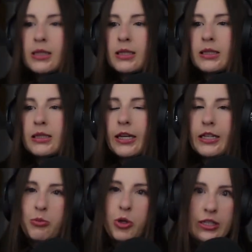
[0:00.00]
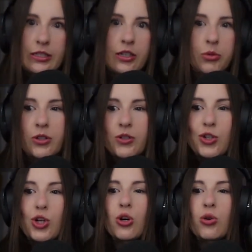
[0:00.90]
I hate to break it to you, but there's
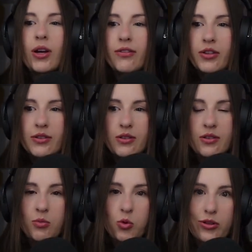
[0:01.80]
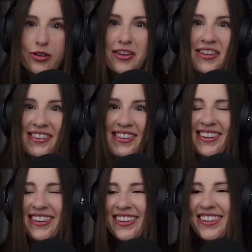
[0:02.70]
no evidence to support
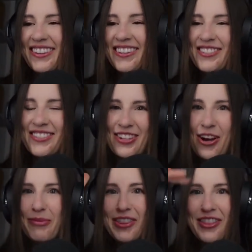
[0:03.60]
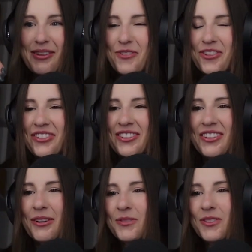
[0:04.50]
this. There's a common theme with all these
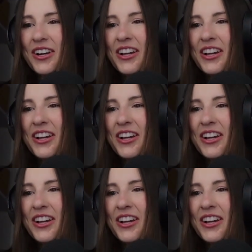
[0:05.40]
claims, right?